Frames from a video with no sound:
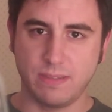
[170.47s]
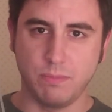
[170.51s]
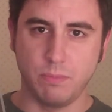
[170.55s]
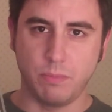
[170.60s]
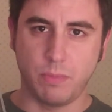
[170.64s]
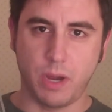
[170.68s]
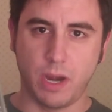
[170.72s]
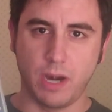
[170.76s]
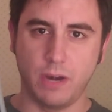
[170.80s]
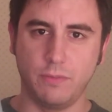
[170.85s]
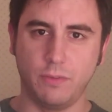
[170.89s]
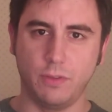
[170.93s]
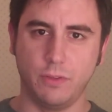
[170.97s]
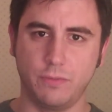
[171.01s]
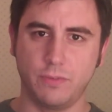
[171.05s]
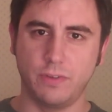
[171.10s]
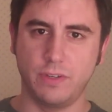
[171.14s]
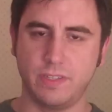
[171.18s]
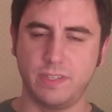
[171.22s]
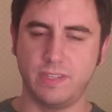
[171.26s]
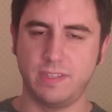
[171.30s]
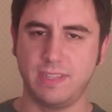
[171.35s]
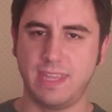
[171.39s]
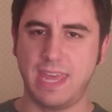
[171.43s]
Marvel
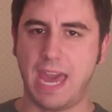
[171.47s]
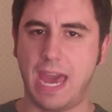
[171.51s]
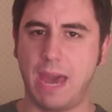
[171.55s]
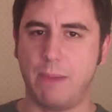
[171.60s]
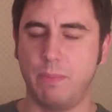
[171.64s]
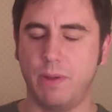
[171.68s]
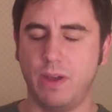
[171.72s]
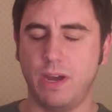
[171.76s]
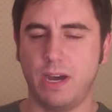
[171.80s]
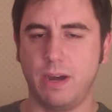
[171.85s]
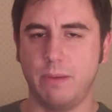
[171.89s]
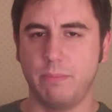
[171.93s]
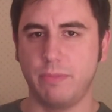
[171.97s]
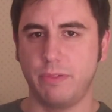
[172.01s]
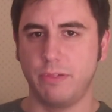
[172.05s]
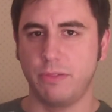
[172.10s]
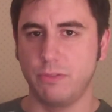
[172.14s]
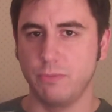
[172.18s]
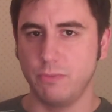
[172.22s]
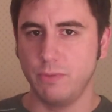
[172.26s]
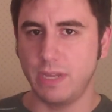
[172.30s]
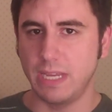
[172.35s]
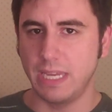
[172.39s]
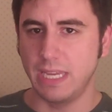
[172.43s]
vs. Capcom
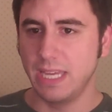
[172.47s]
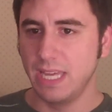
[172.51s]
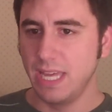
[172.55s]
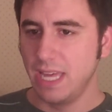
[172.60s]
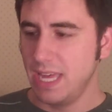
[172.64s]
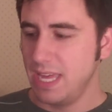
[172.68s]
3.